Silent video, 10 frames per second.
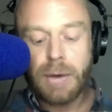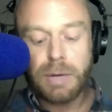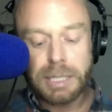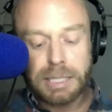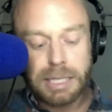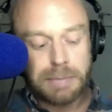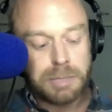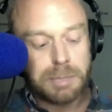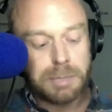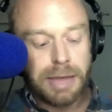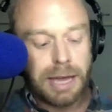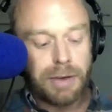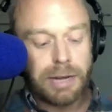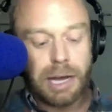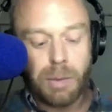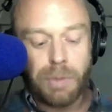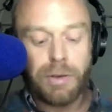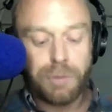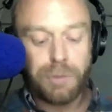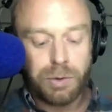I needed him to be there and help with her
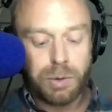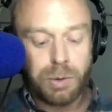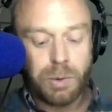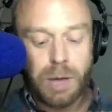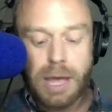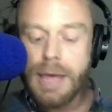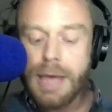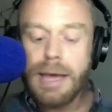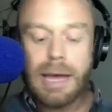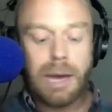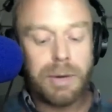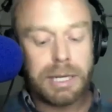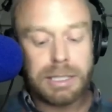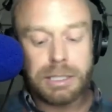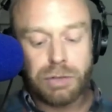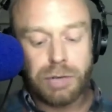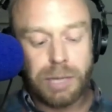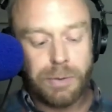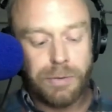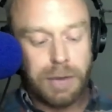funeral, how I needed to
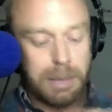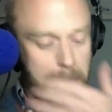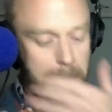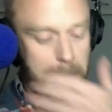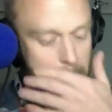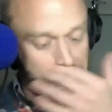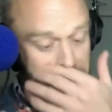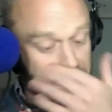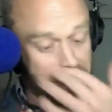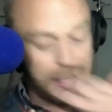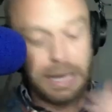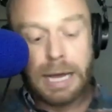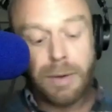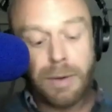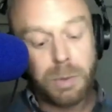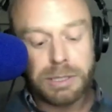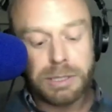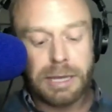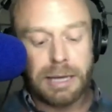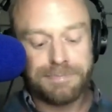grieve with him, and how he wasn't
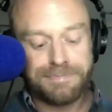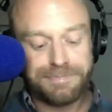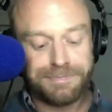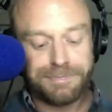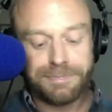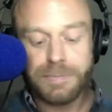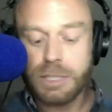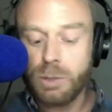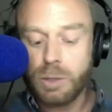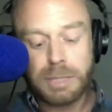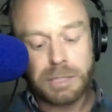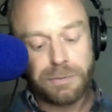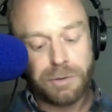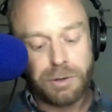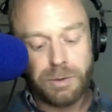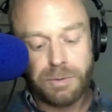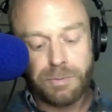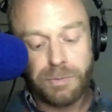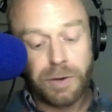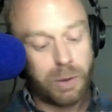there. This all spins through
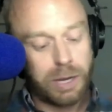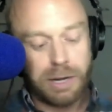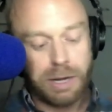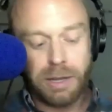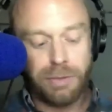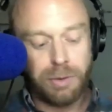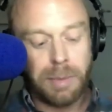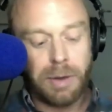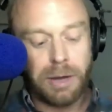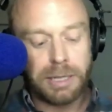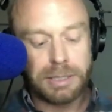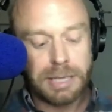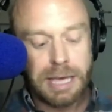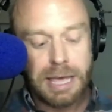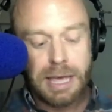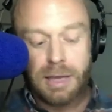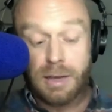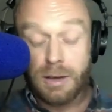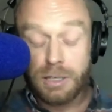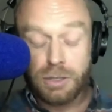very quickly through my mind.
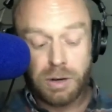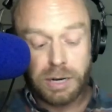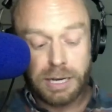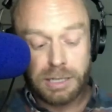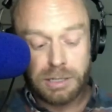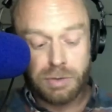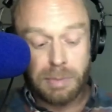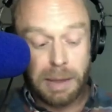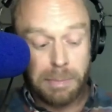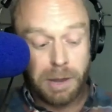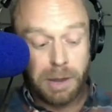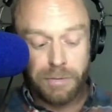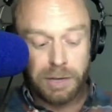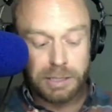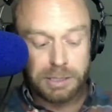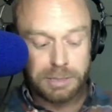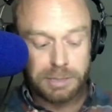I try to remain poker-faced.